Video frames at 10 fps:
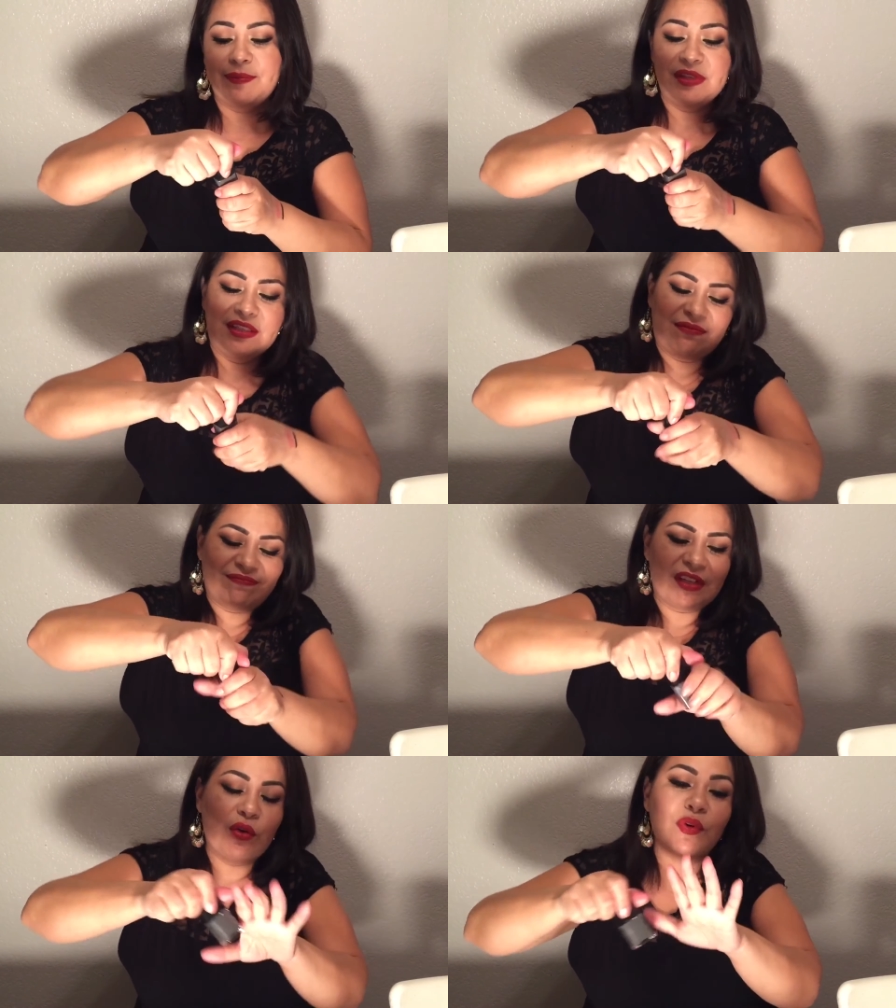Let me,
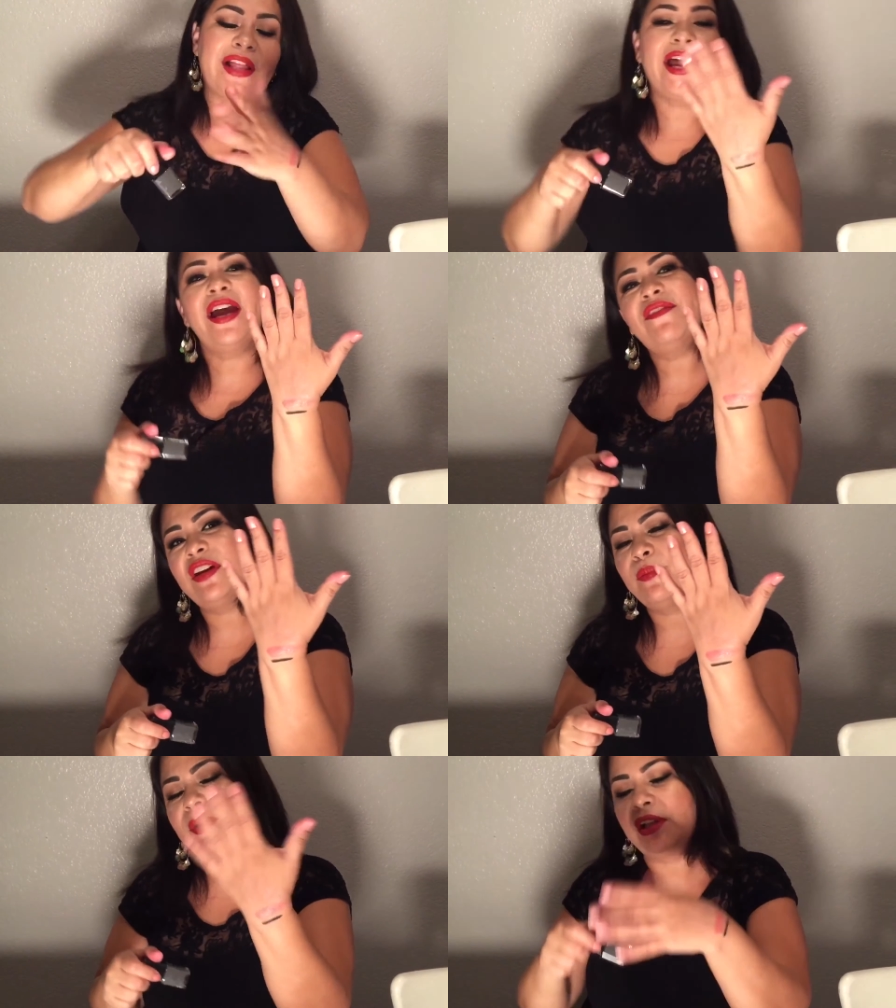well, I have
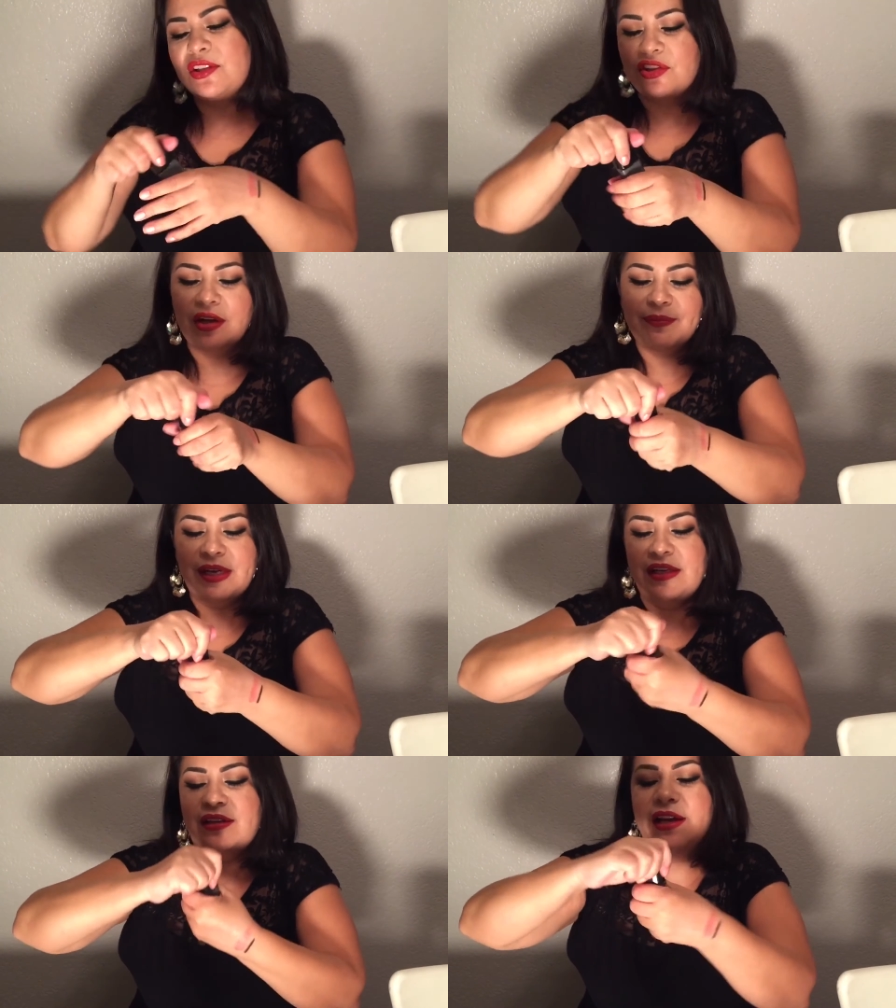no polish on, but
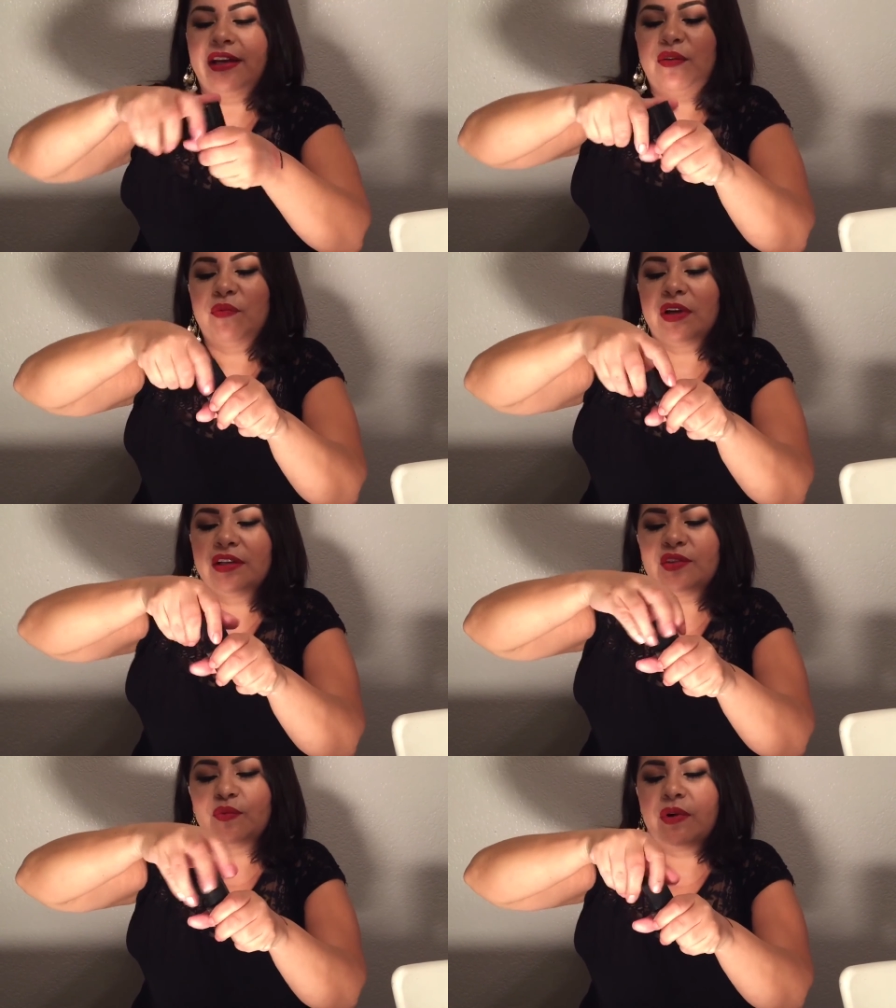I kind of want
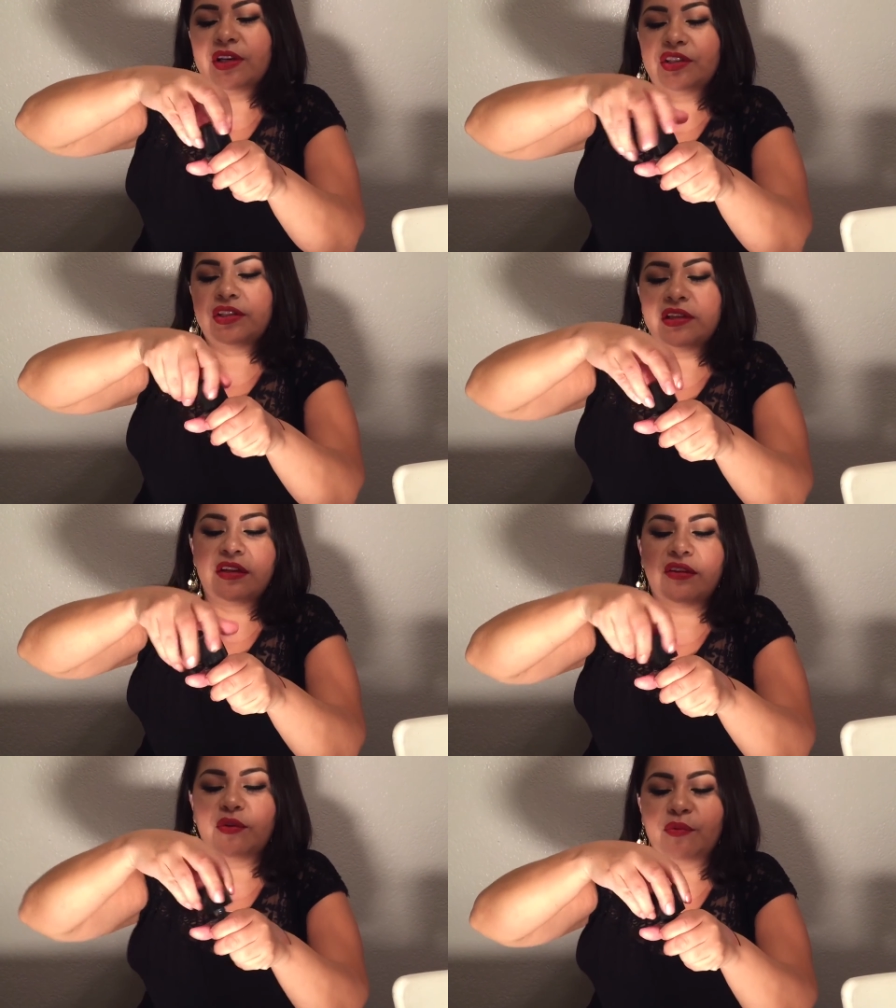to swatch it
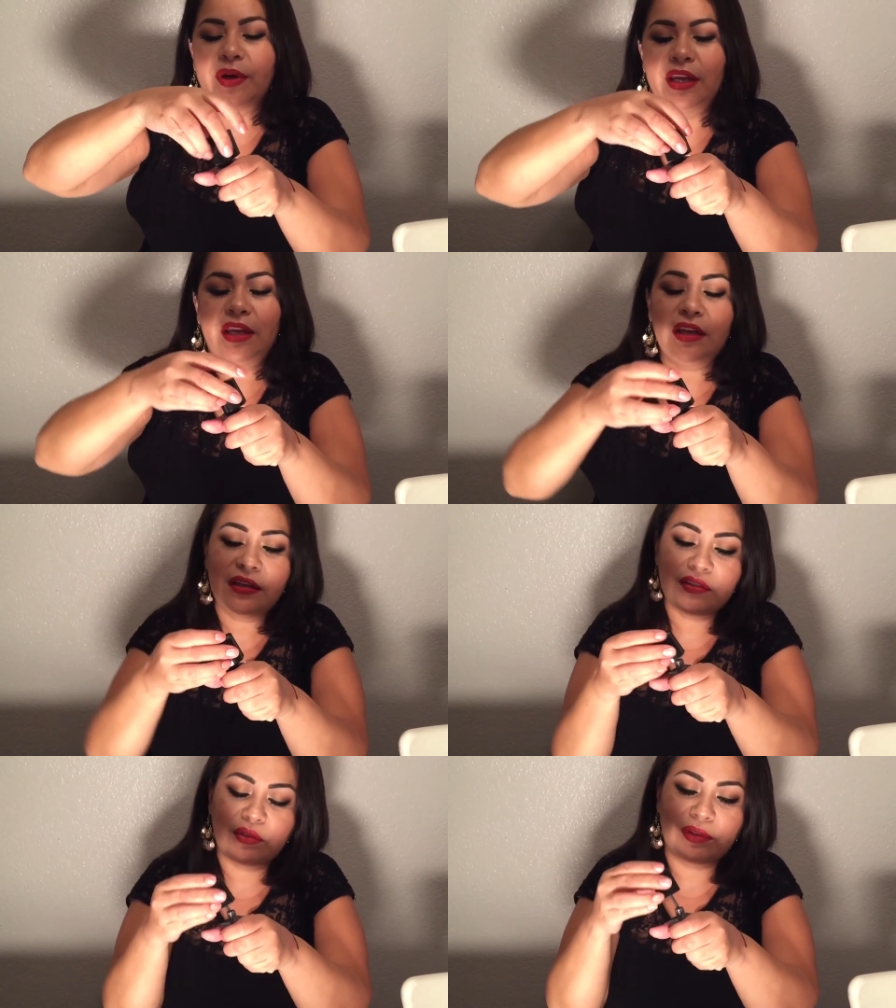either way.
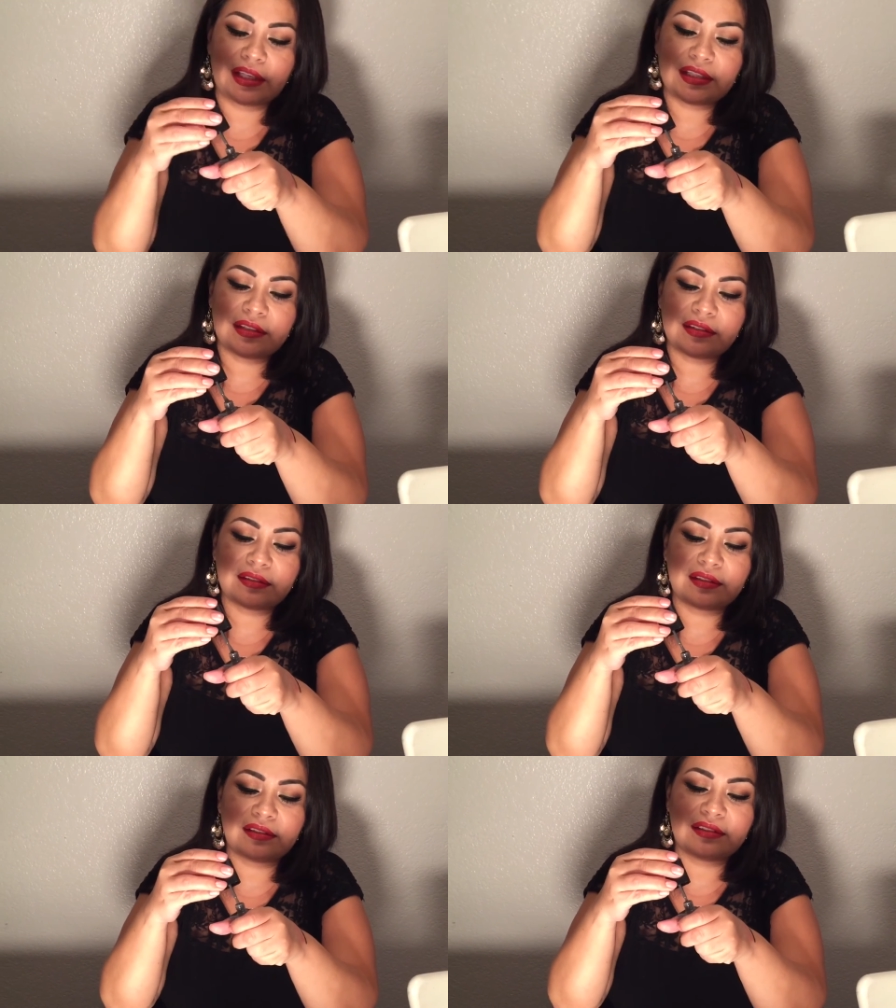So
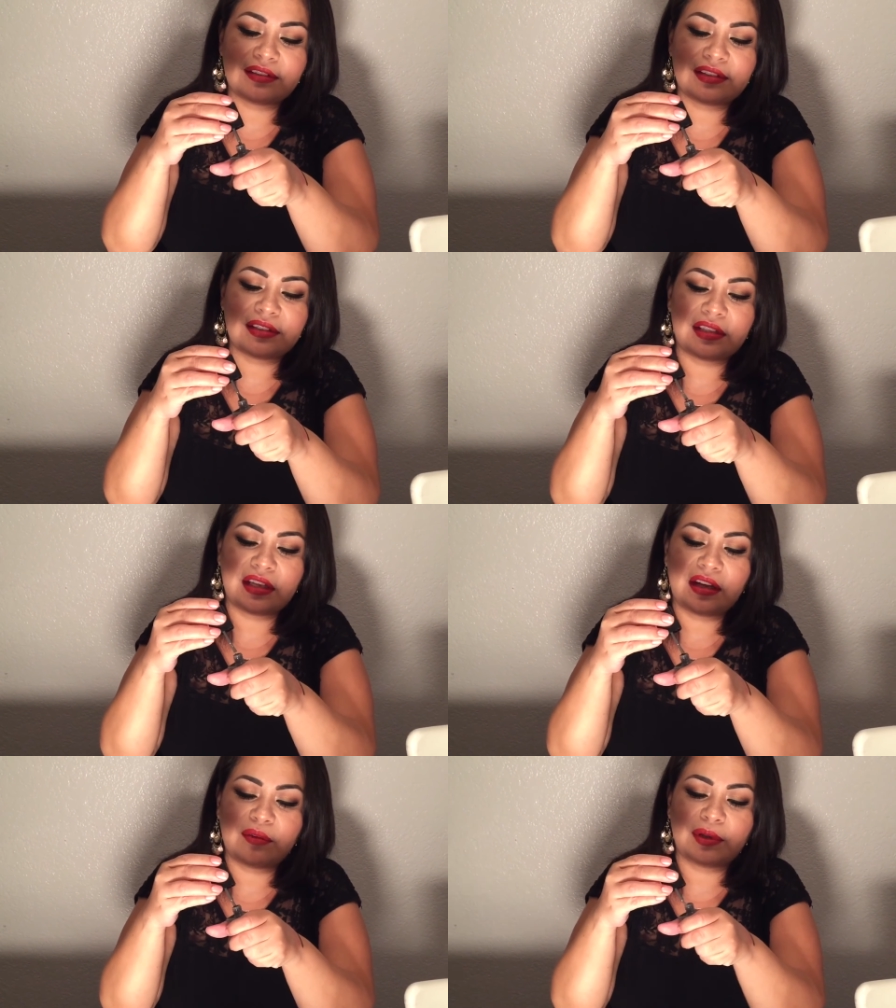let's
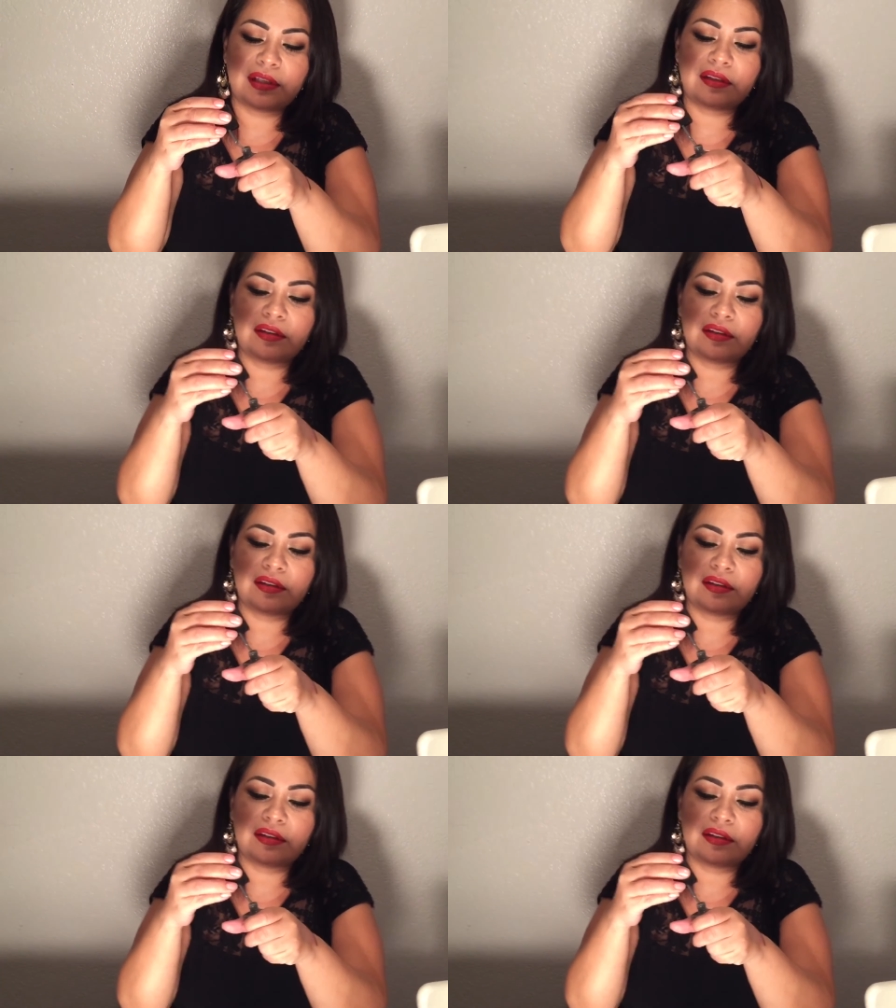see how it